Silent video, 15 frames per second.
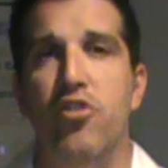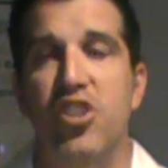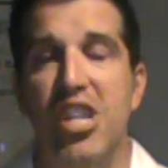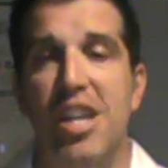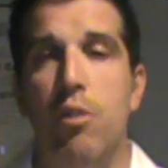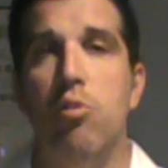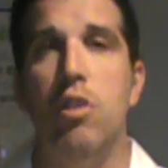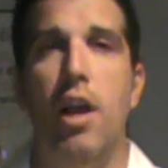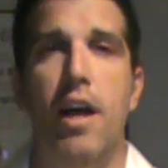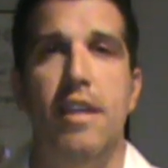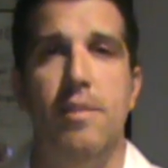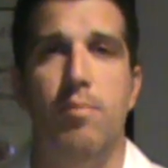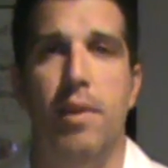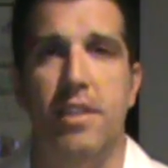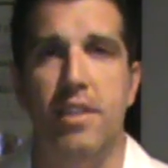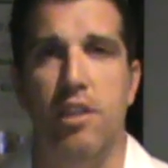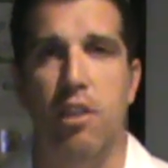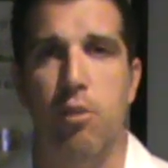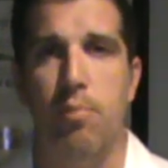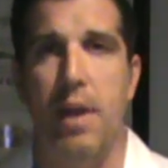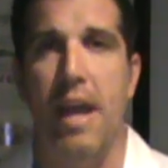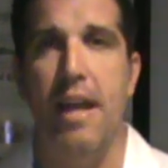generalized
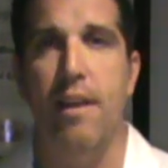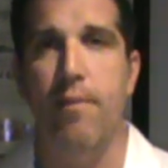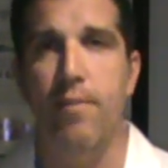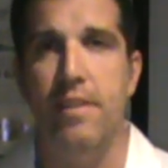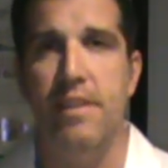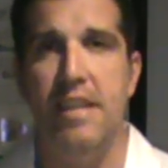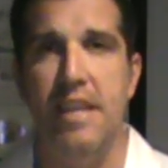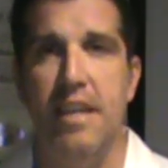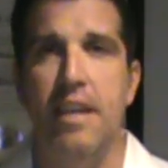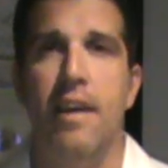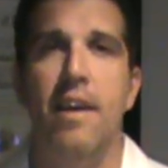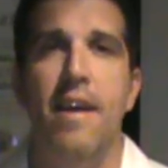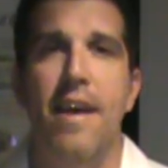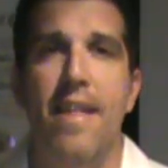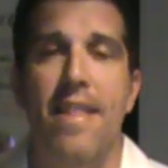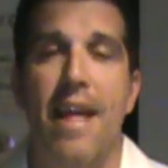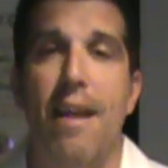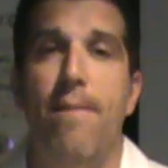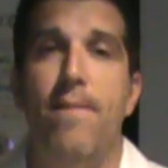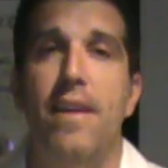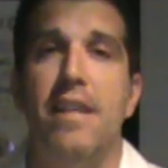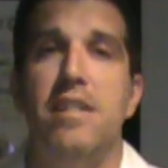muscular pain and fatigue that
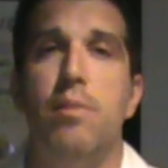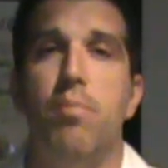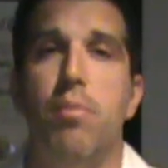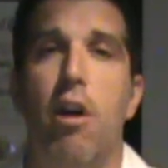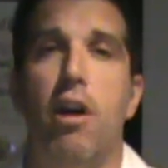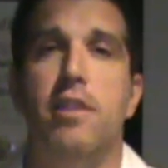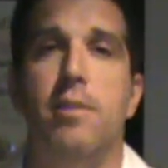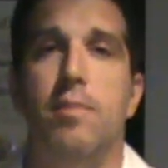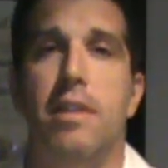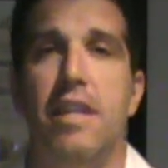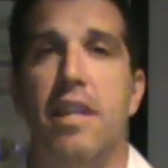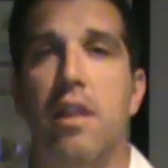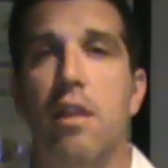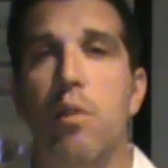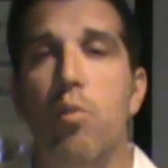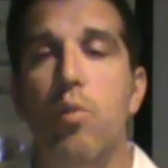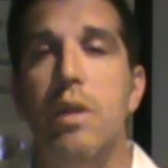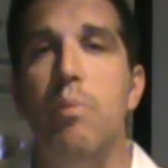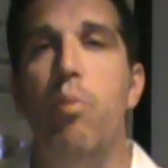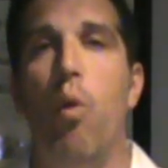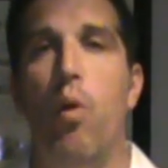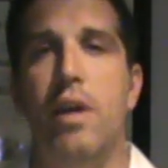affects approximately
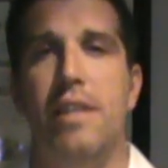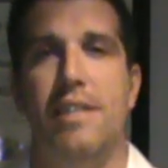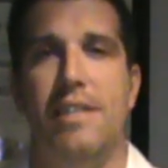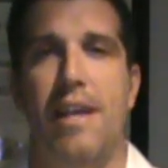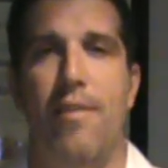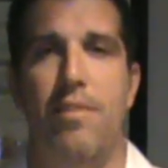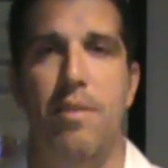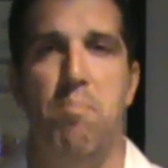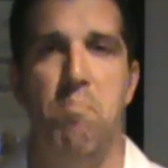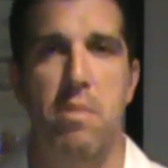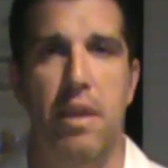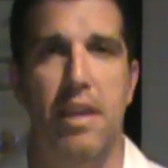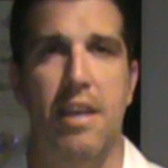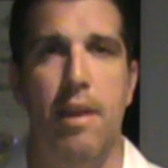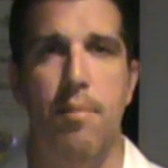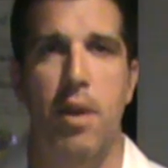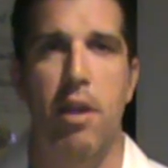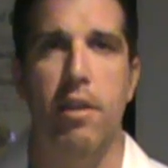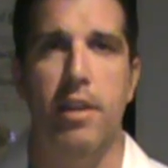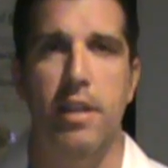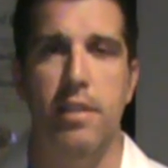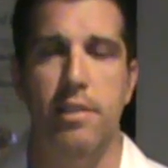3.7 million
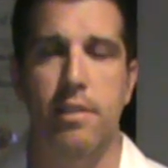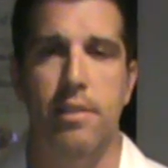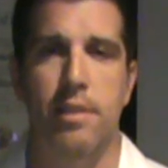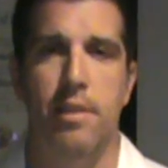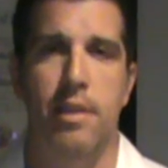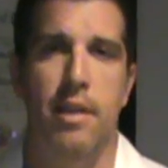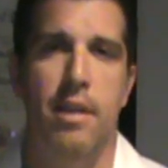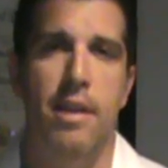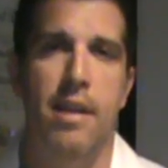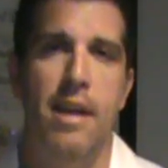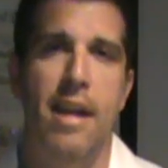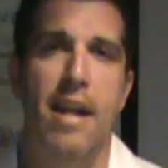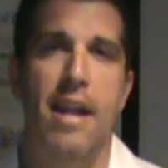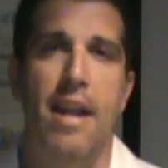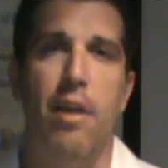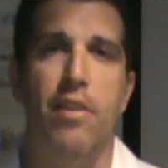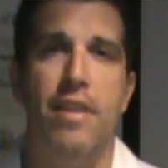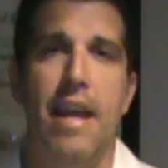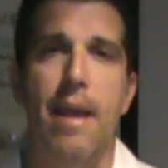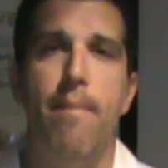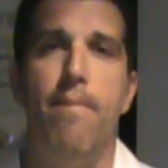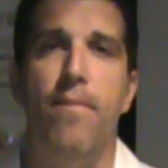Americans. Now, the
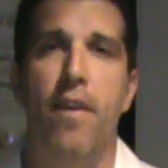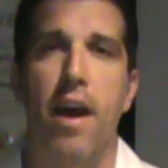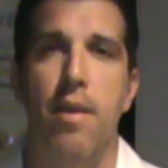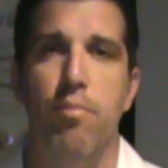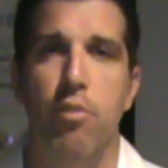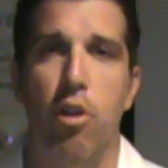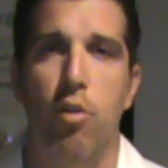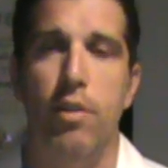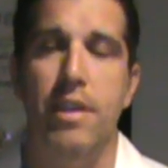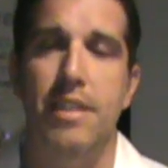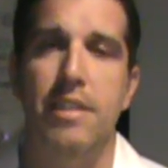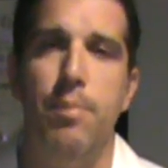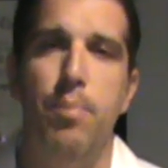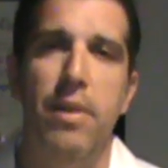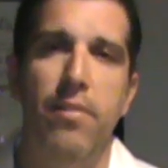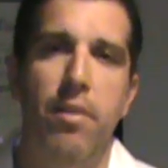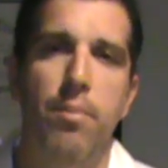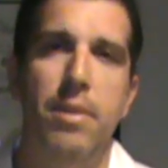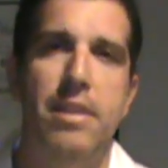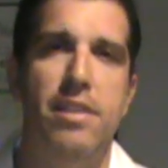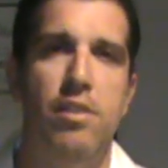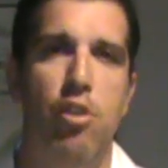name fibro is a bit of a
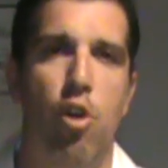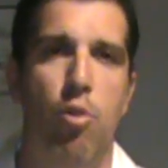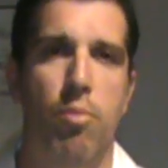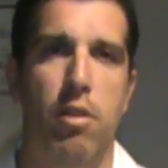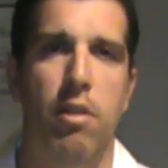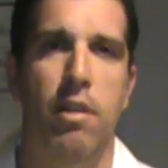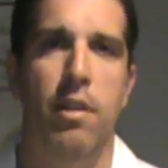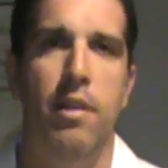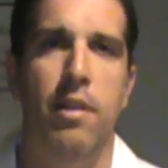misnomer.